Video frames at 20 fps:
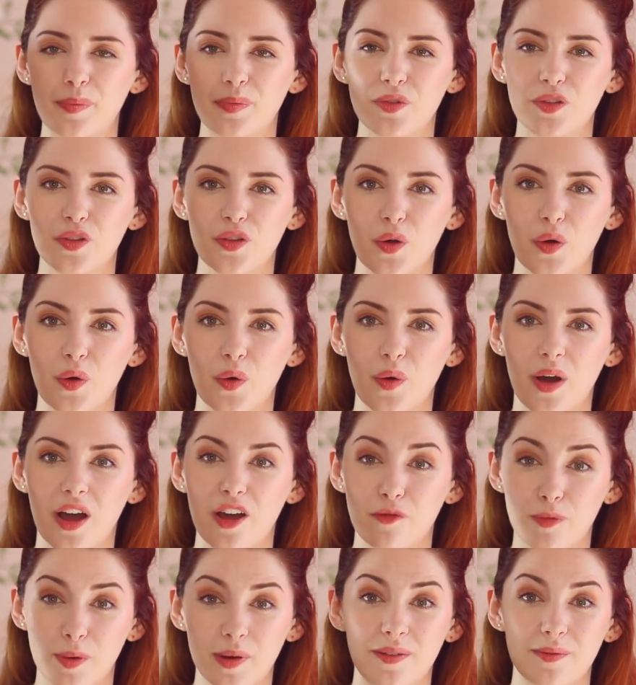So
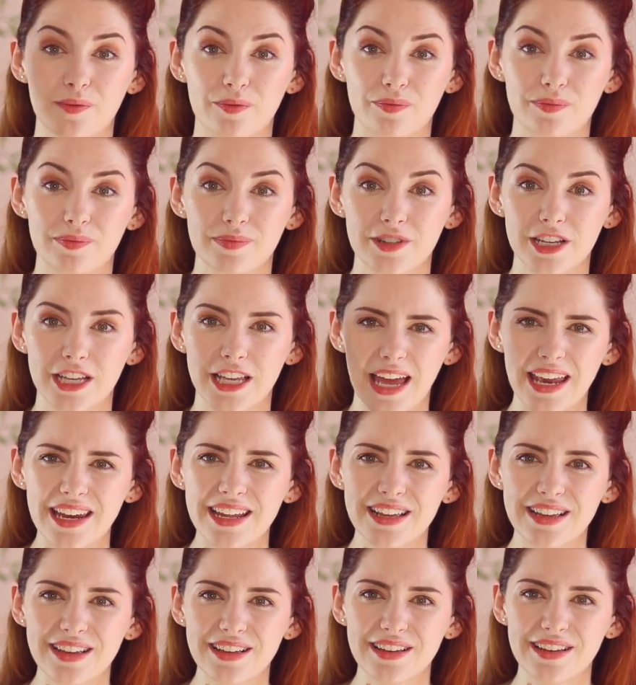I've been
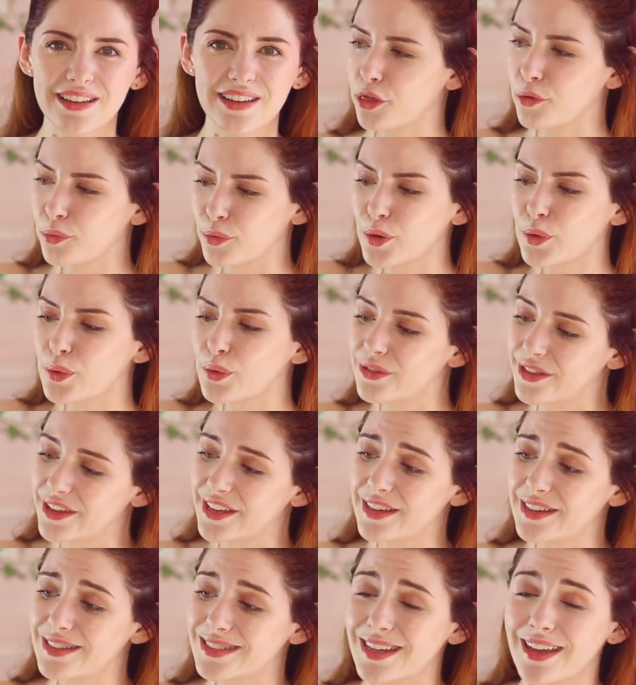getting through
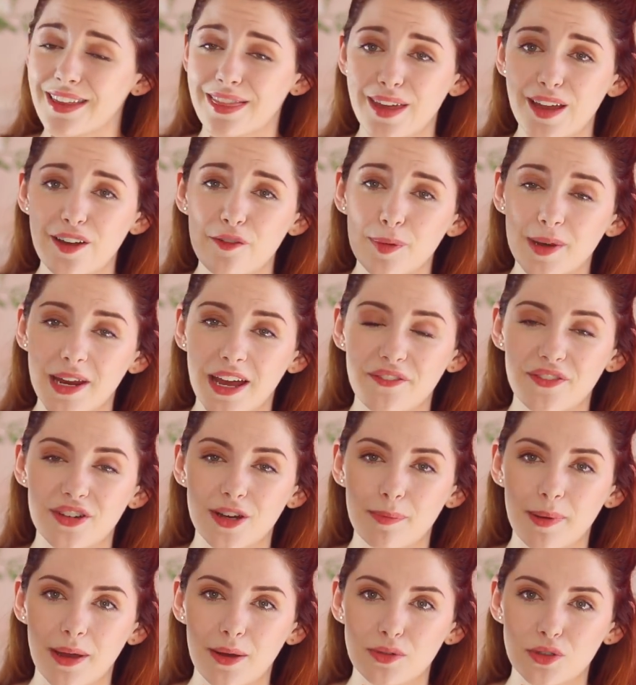these. I think I've been having
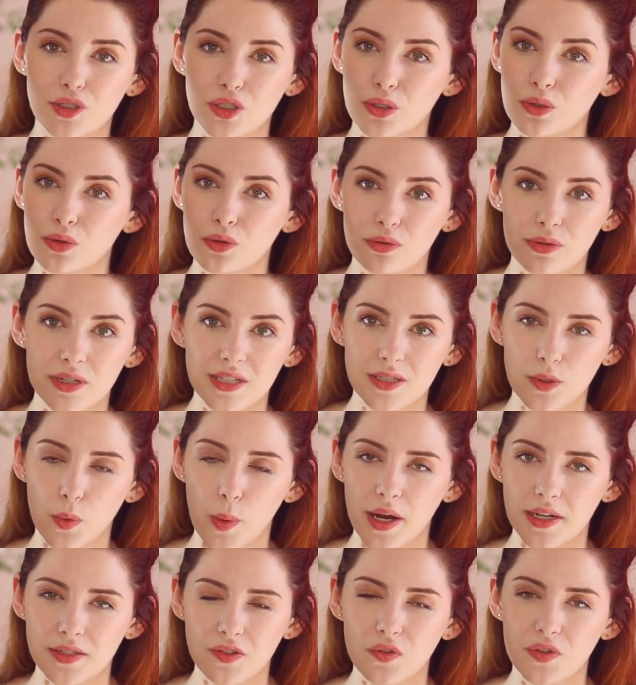about 2-3
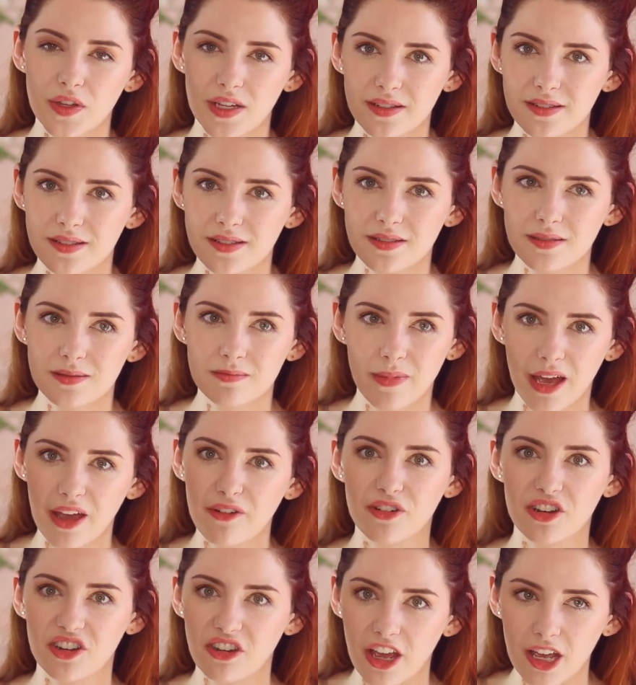squares of this
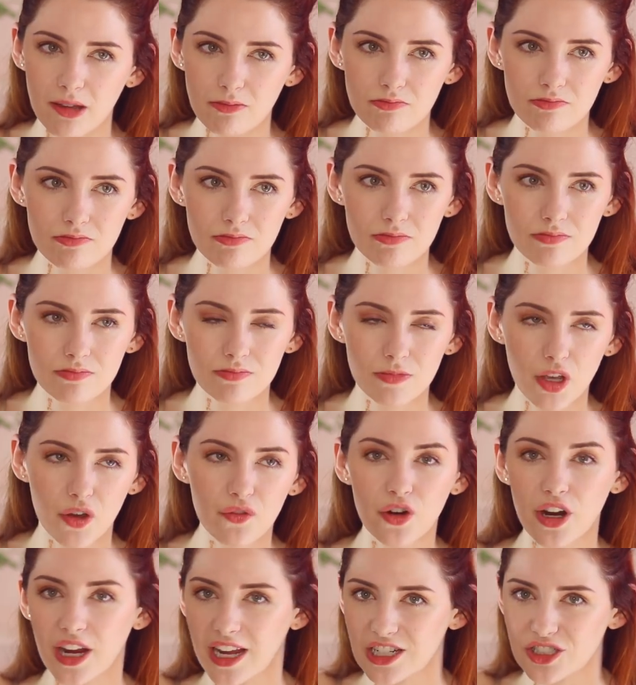every day
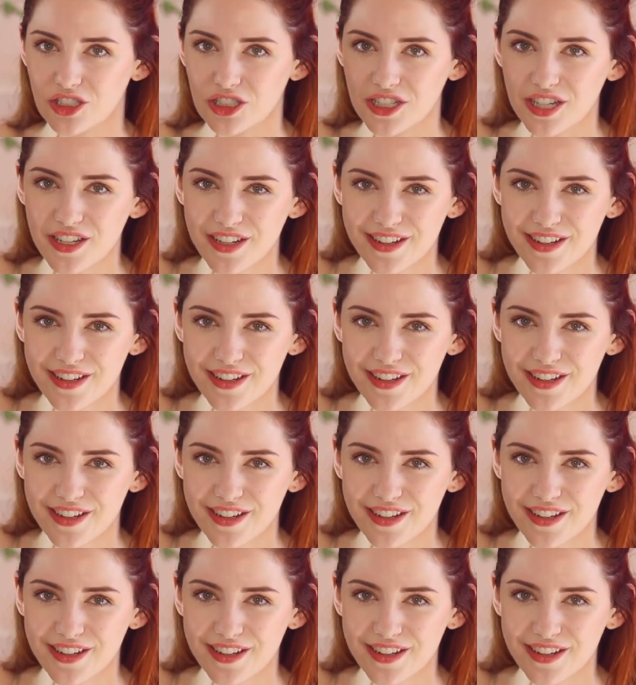for ages.